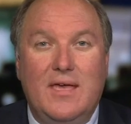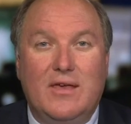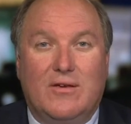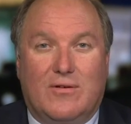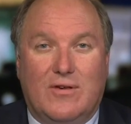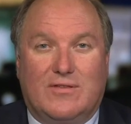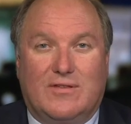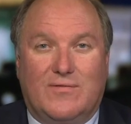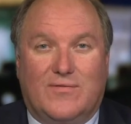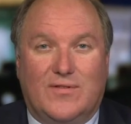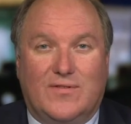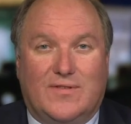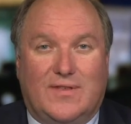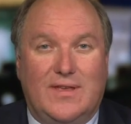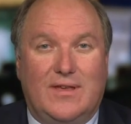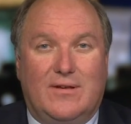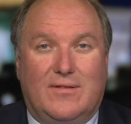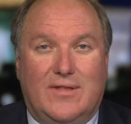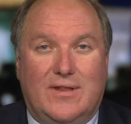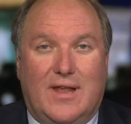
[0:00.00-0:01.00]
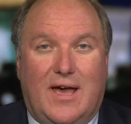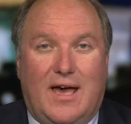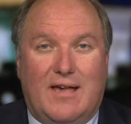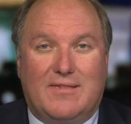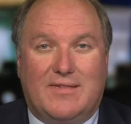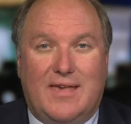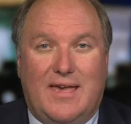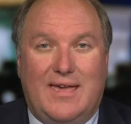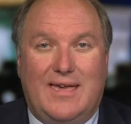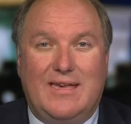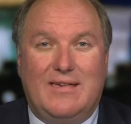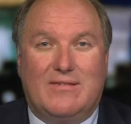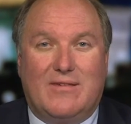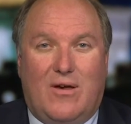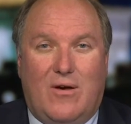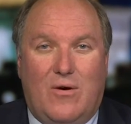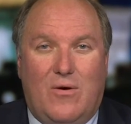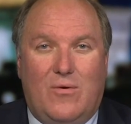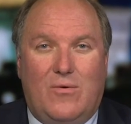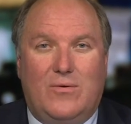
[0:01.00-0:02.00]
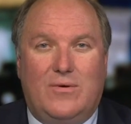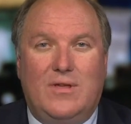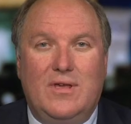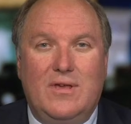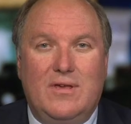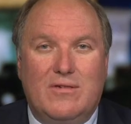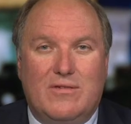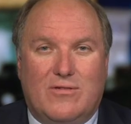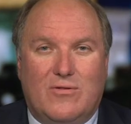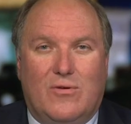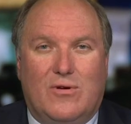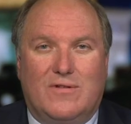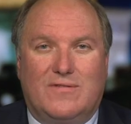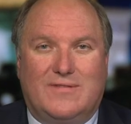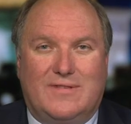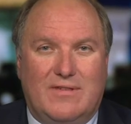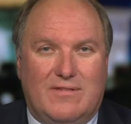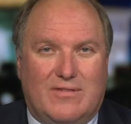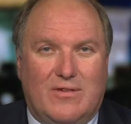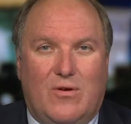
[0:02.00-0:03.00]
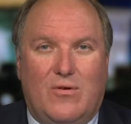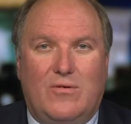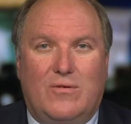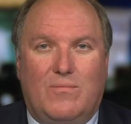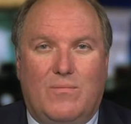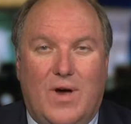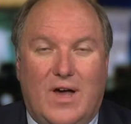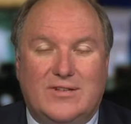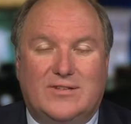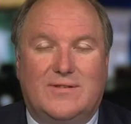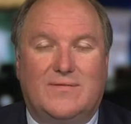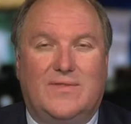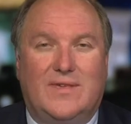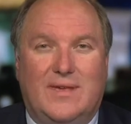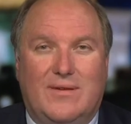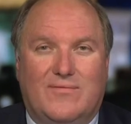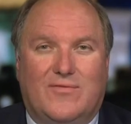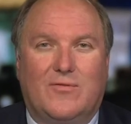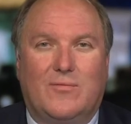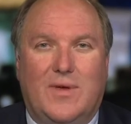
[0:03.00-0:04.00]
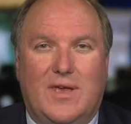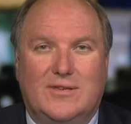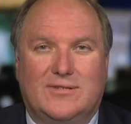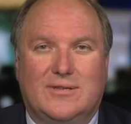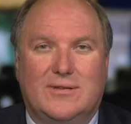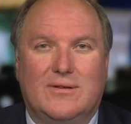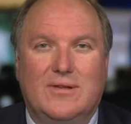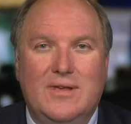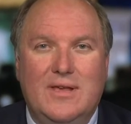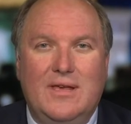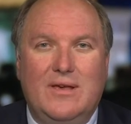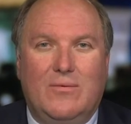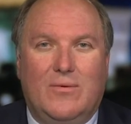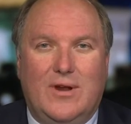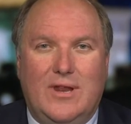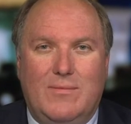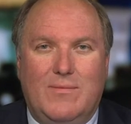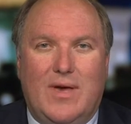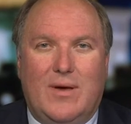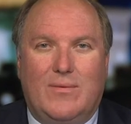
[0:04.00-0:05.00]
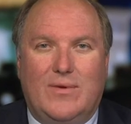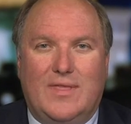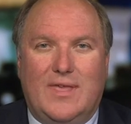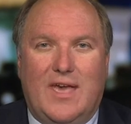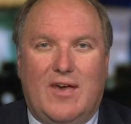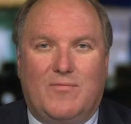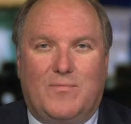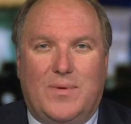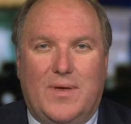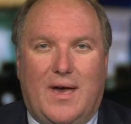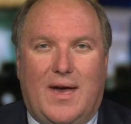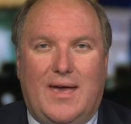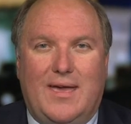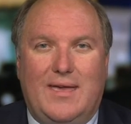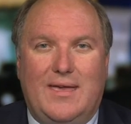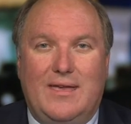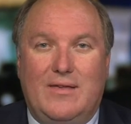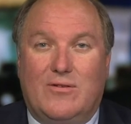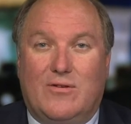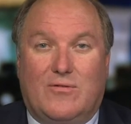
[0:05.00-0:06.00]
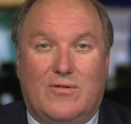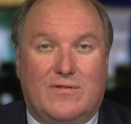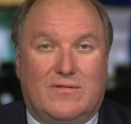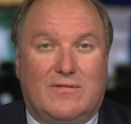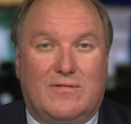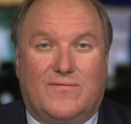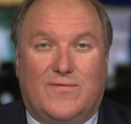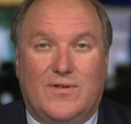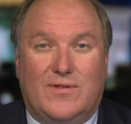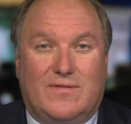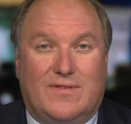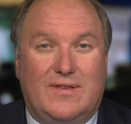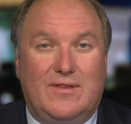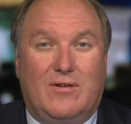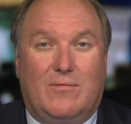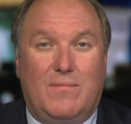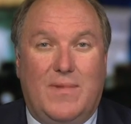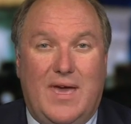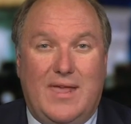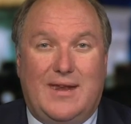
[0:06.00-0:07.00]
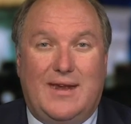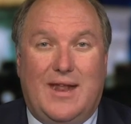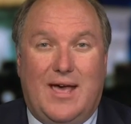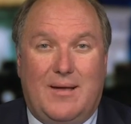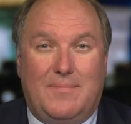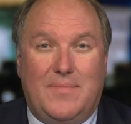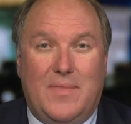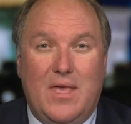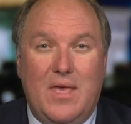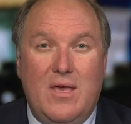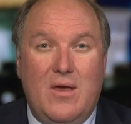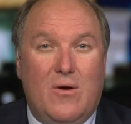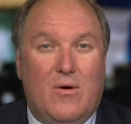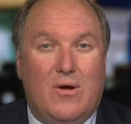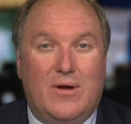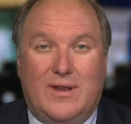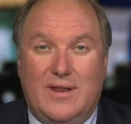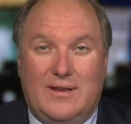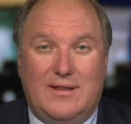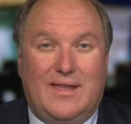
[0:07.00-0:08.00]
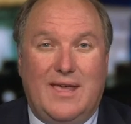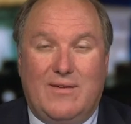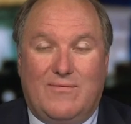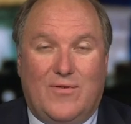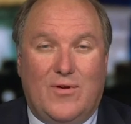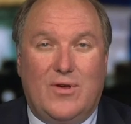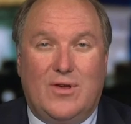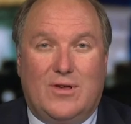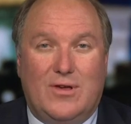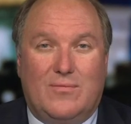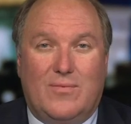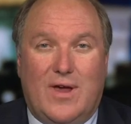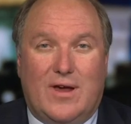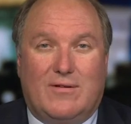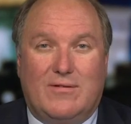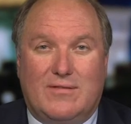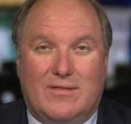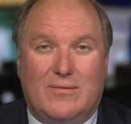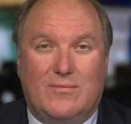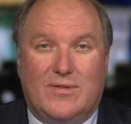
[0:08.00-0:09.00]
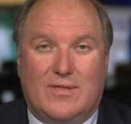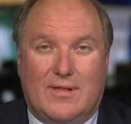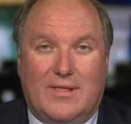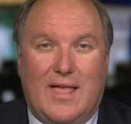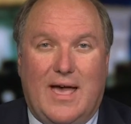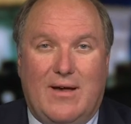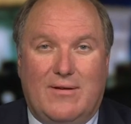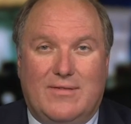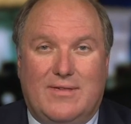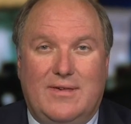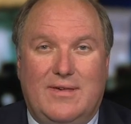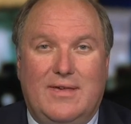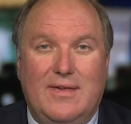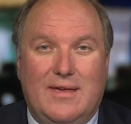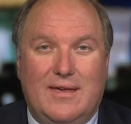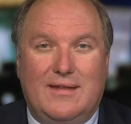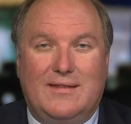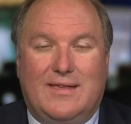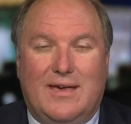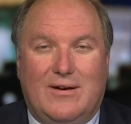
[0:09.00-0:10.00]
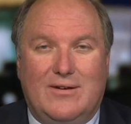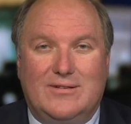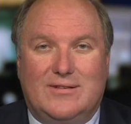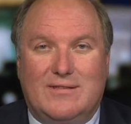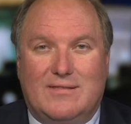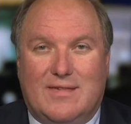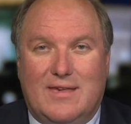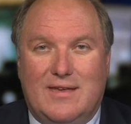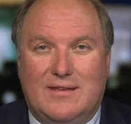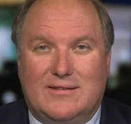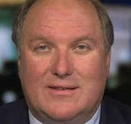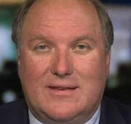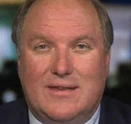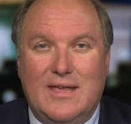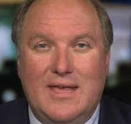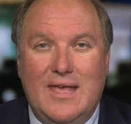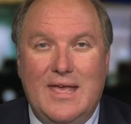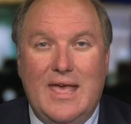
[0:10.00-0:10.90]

Christopher Steele, the dossier, his own source disowned much of the information when he met with the FBI. Either Christopher Steele made it up or didn't take very good records and was a lousy intelligence agent.